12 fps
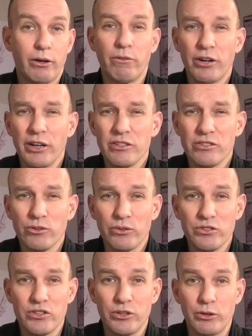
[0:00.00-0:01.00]
I'm going to talk
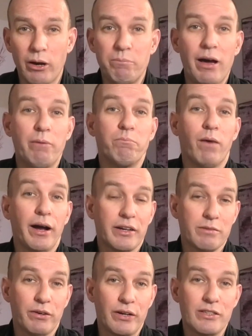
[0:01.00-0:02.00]
to you about my
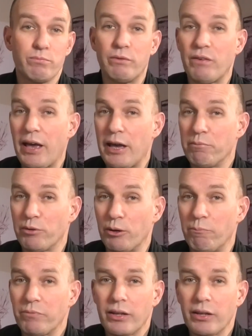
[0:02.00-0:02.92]
experience with Amber.